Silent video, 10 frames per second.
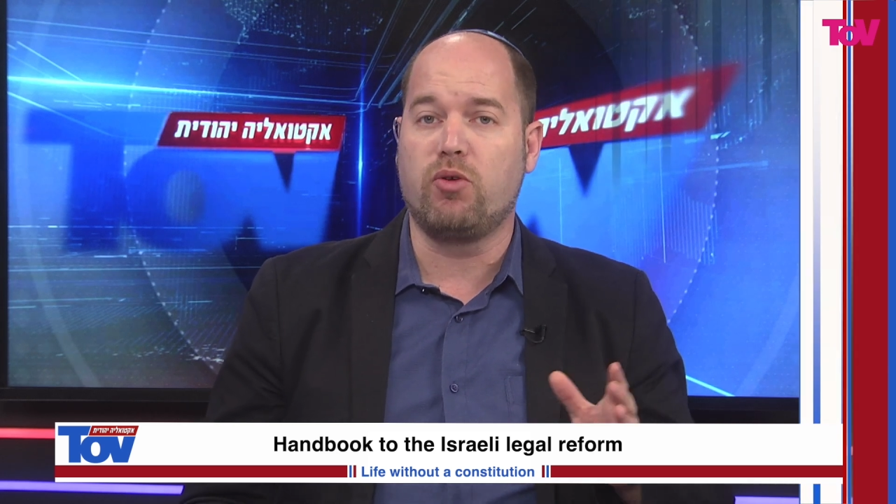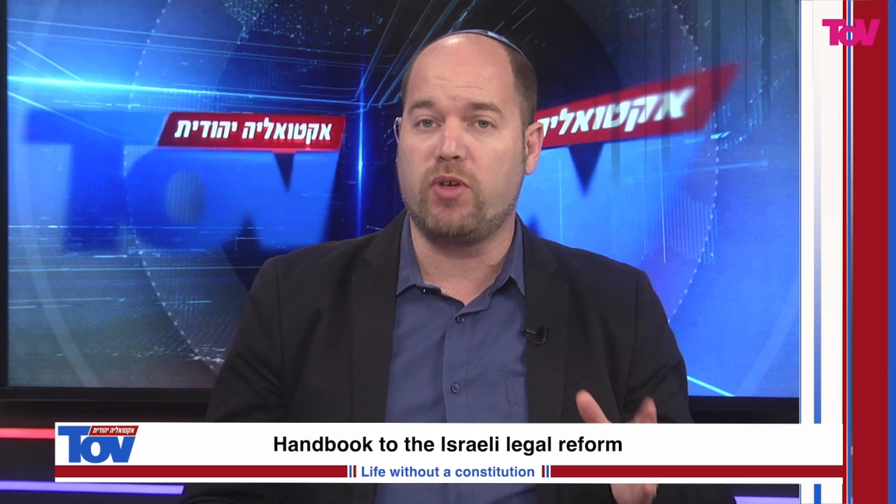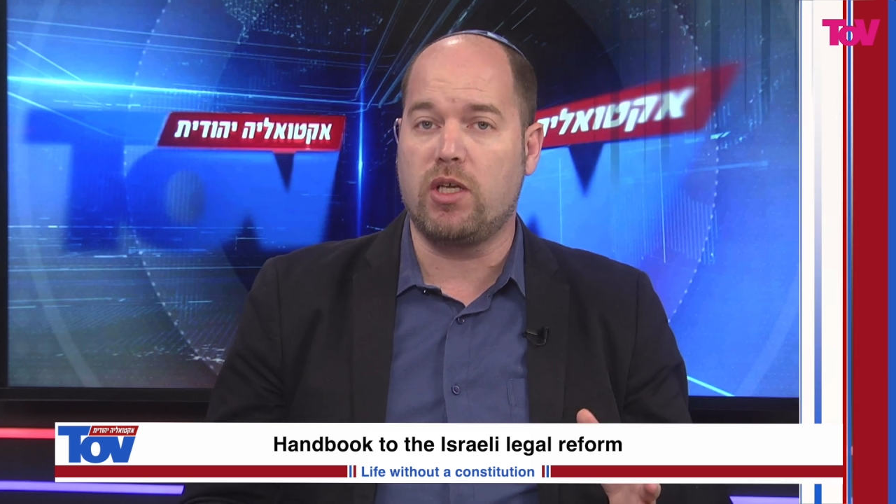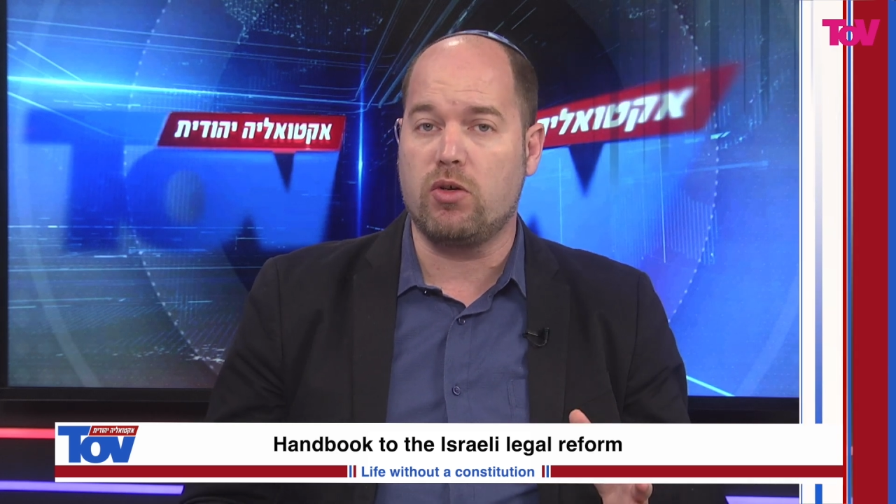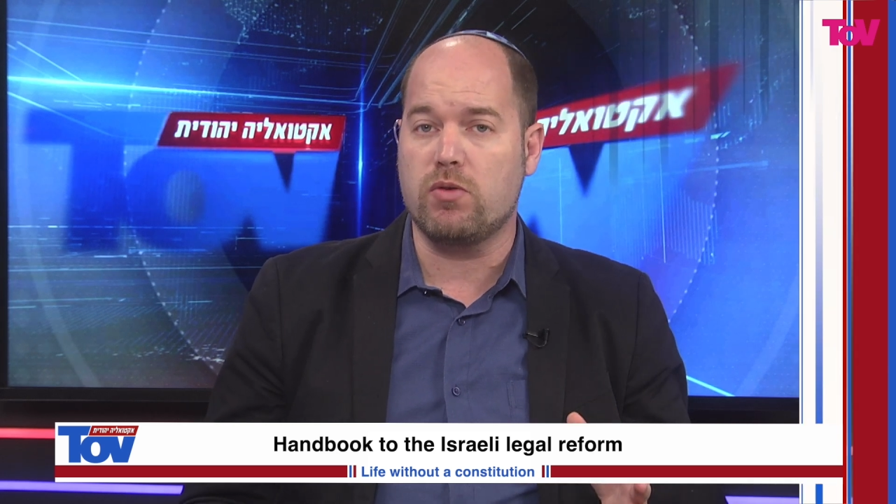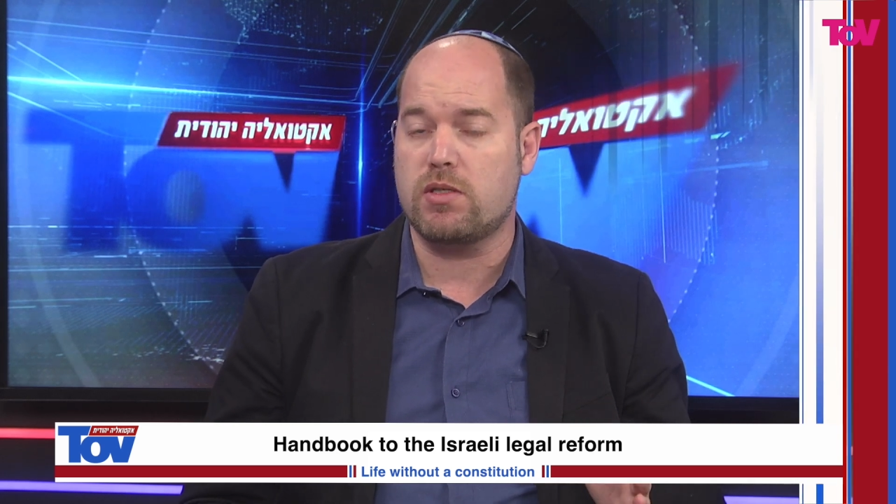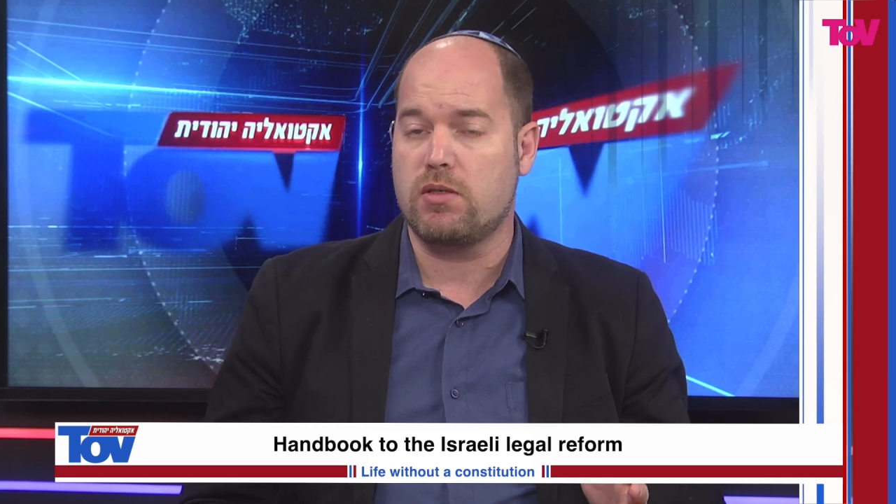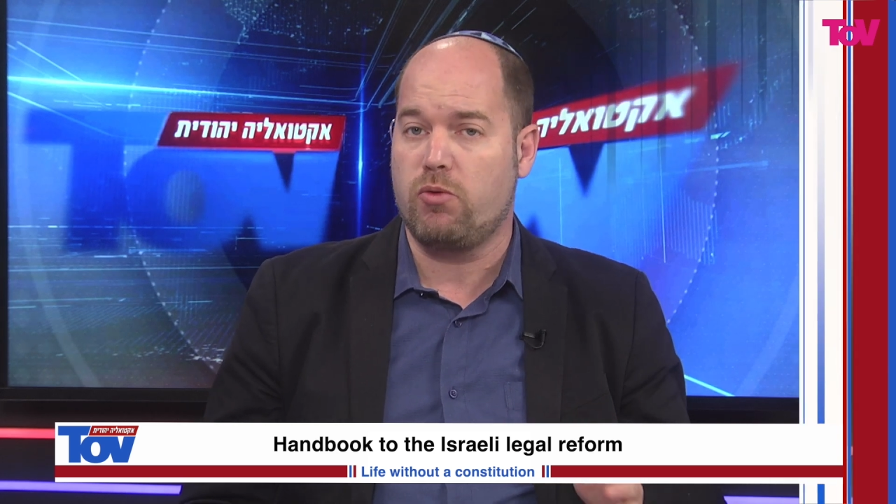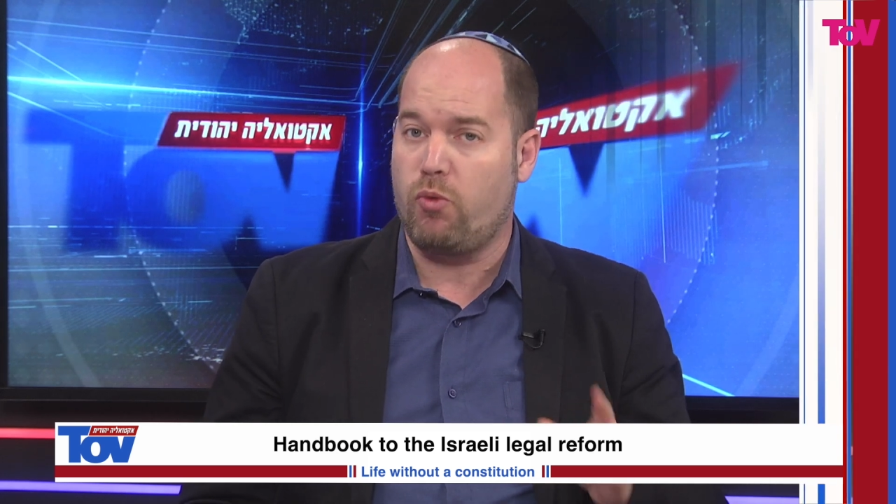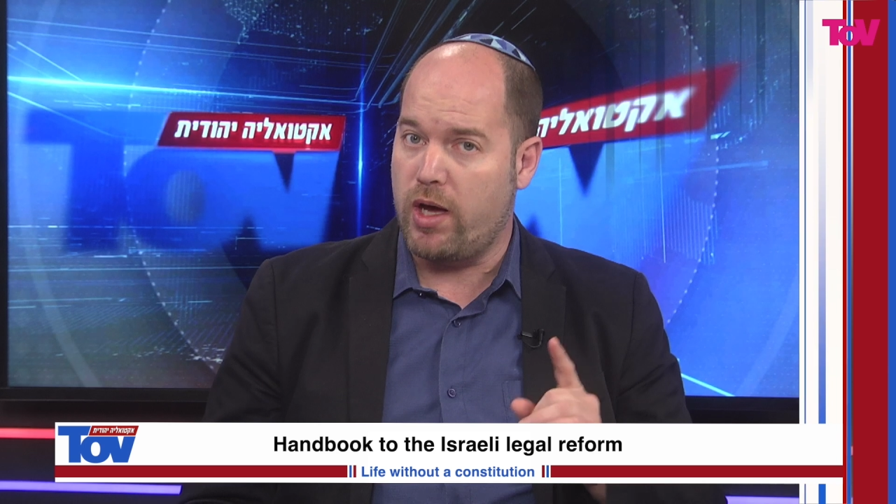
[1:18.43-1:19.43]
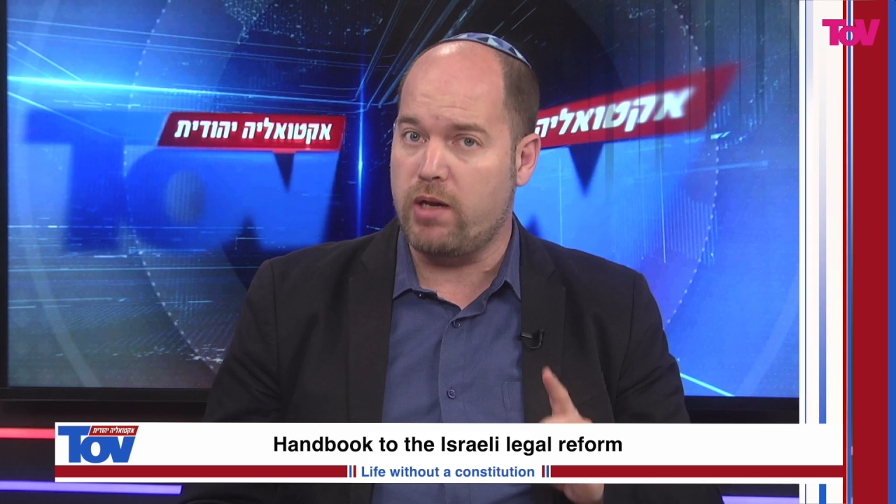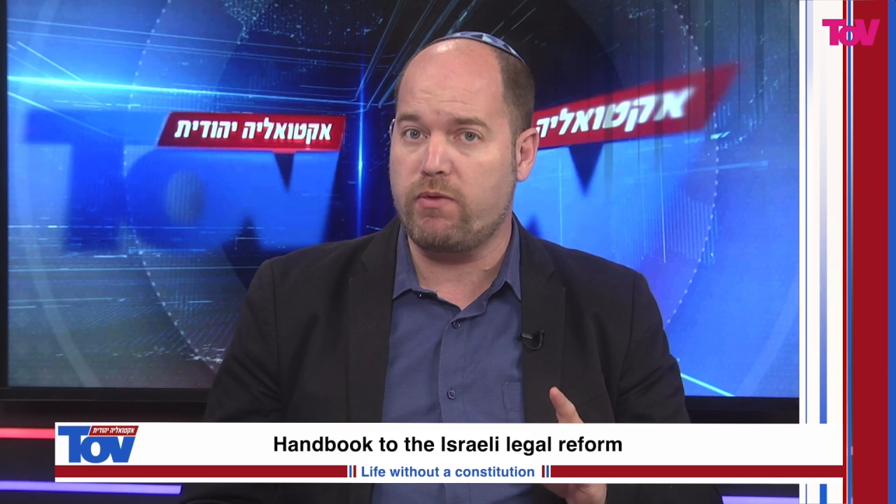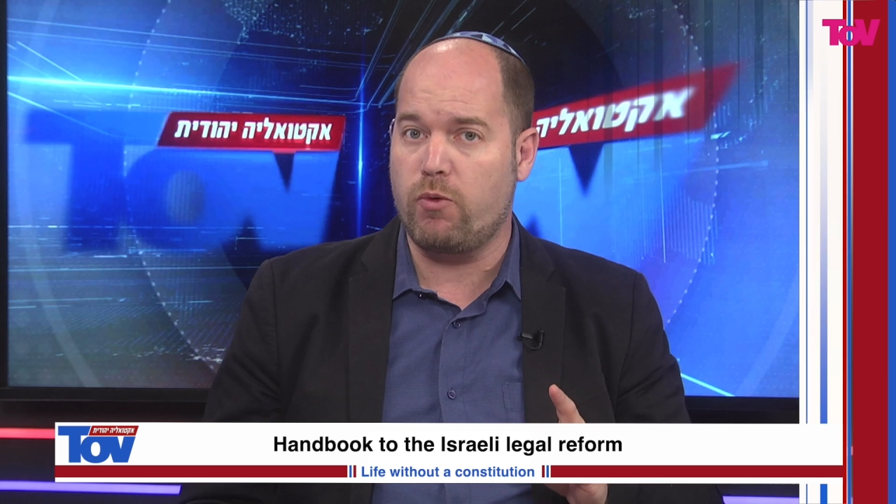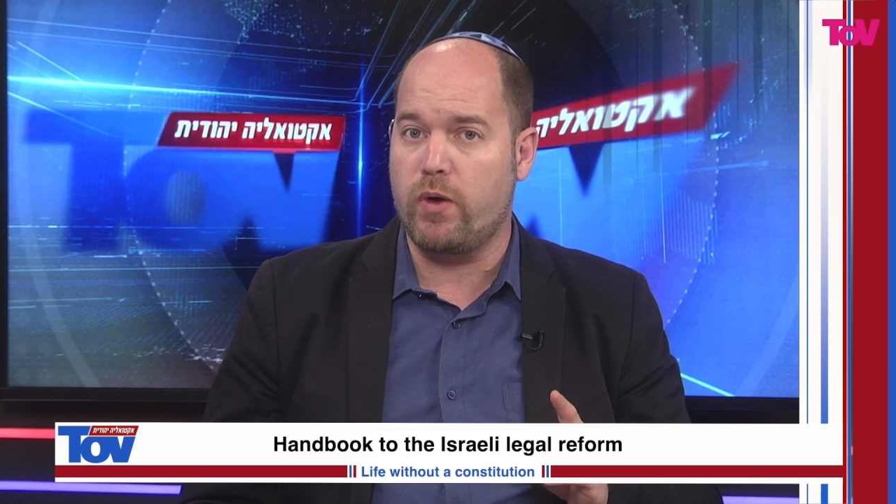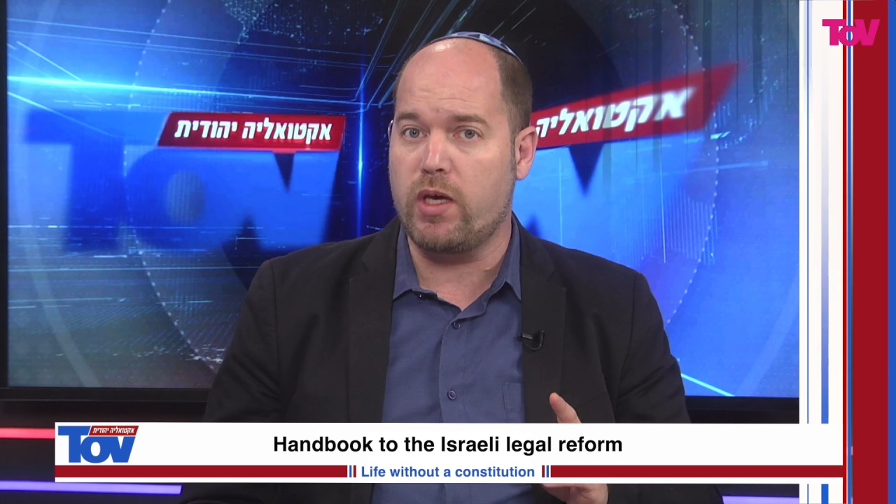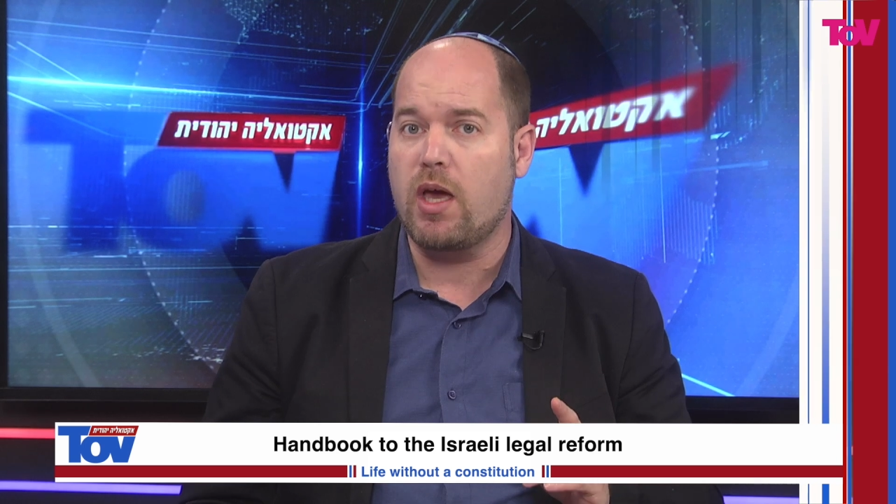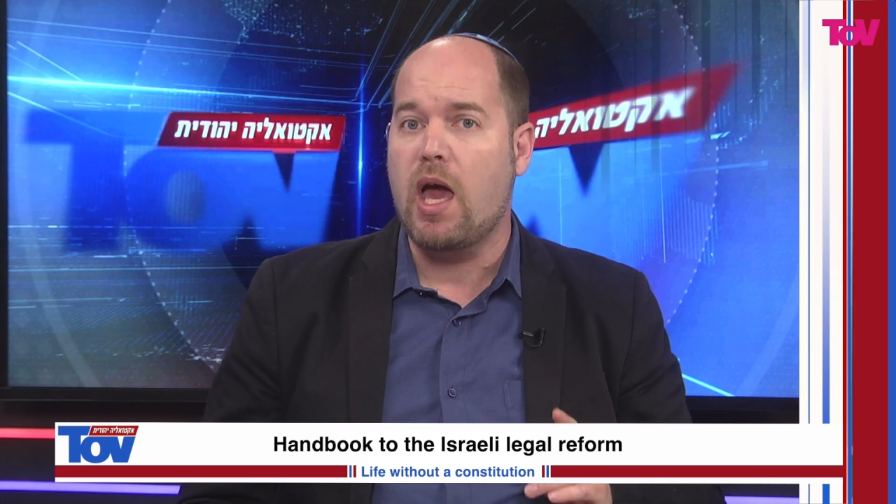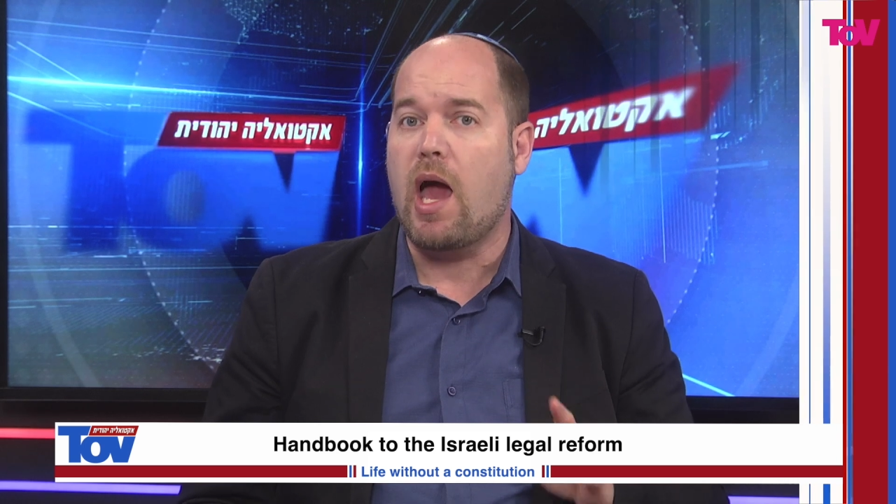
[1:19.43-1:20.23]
videos, one every week,